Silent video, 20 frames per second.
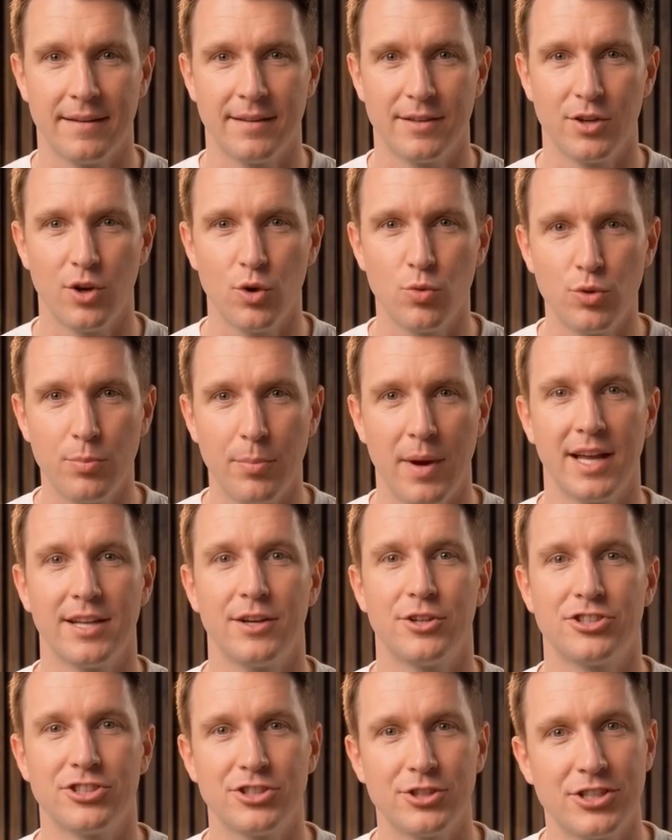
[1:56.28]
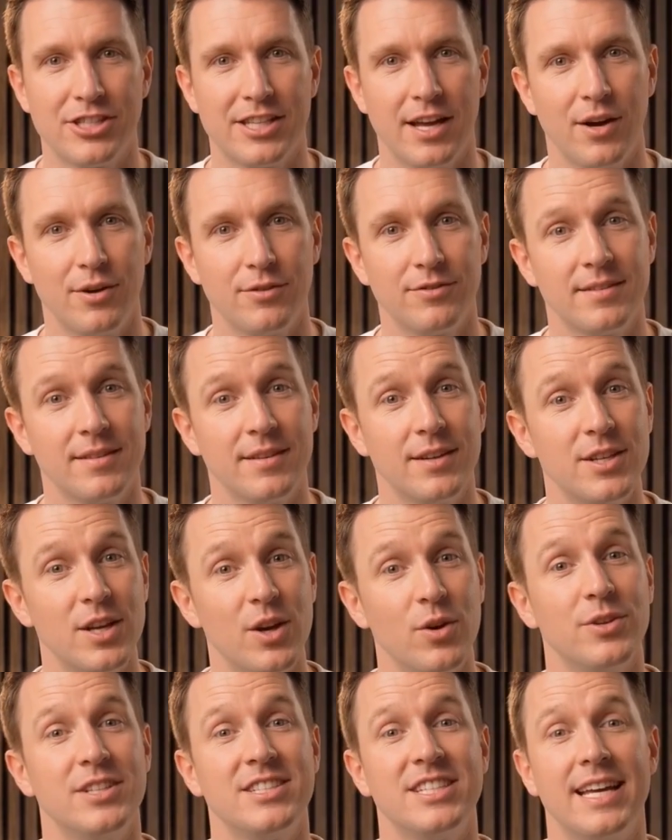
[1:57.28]
No reminders to yourself?
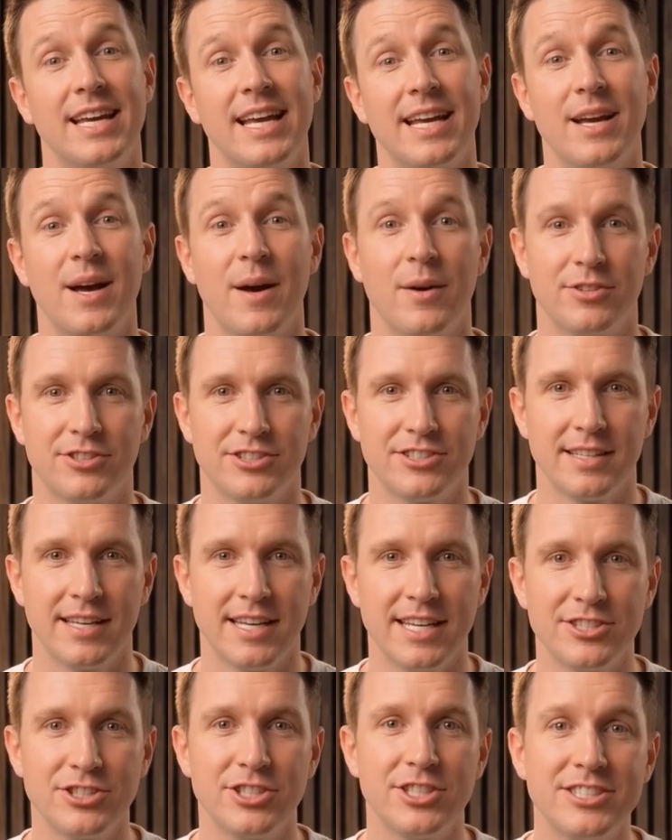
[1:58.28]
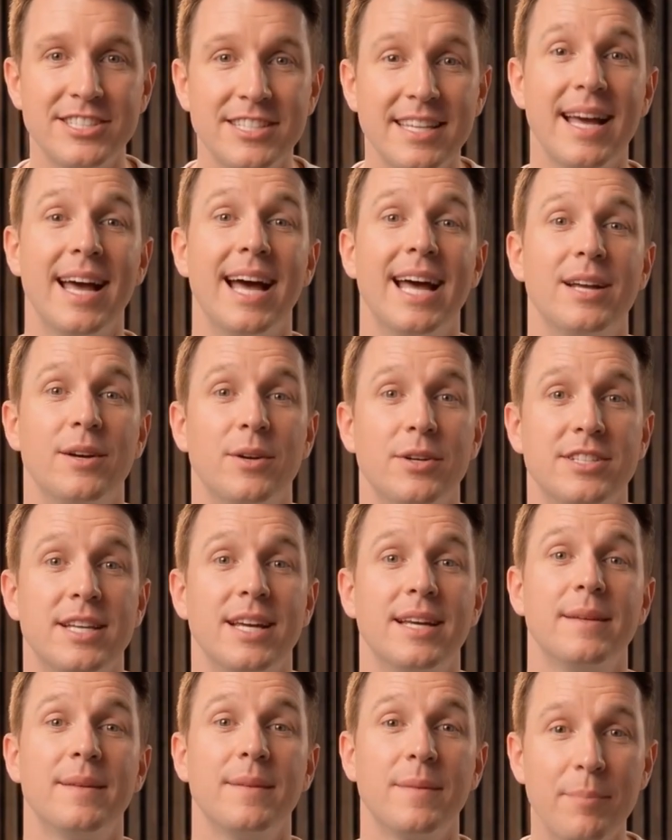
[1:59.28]
No sticky notes. It just handles
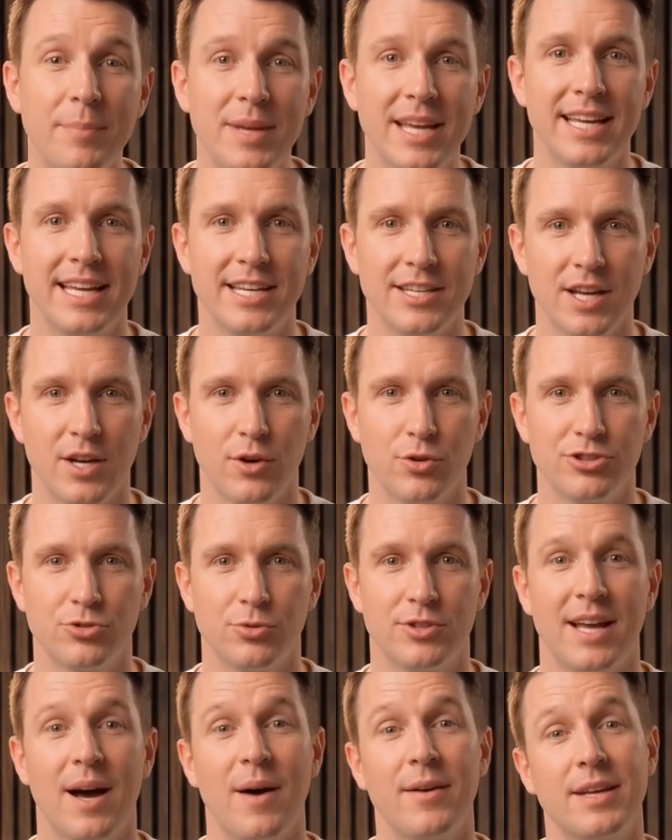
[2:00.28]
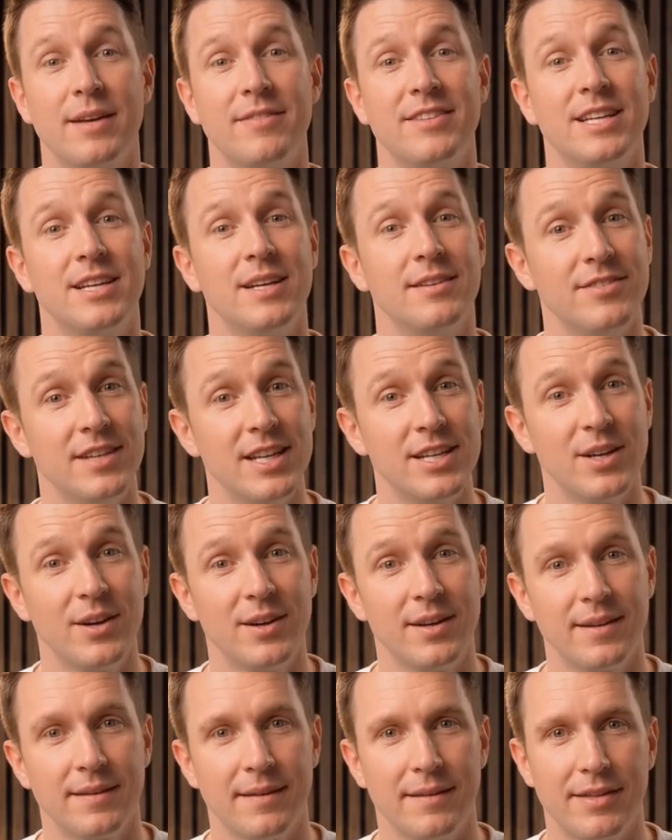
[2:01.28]
it. Meeting notes without lifting a
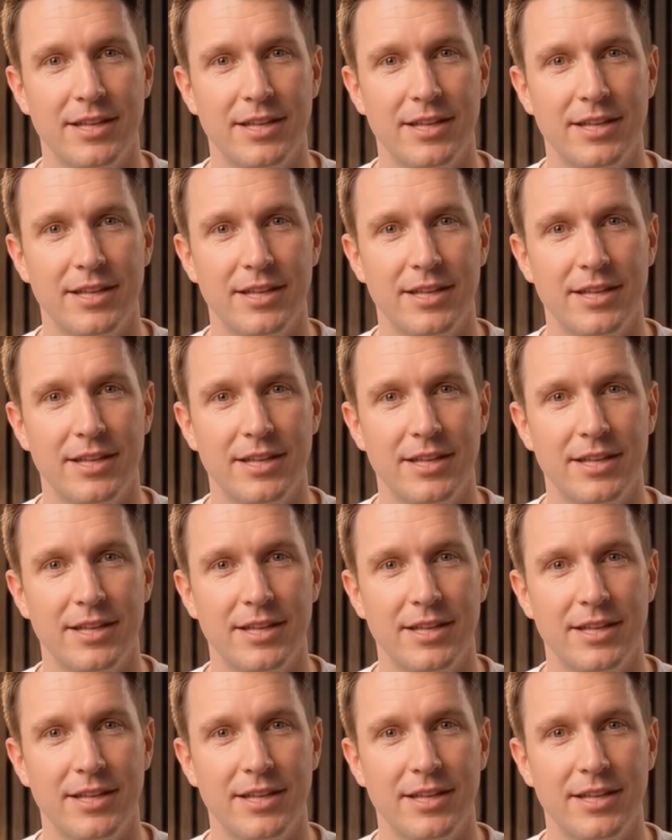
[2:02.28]
finger.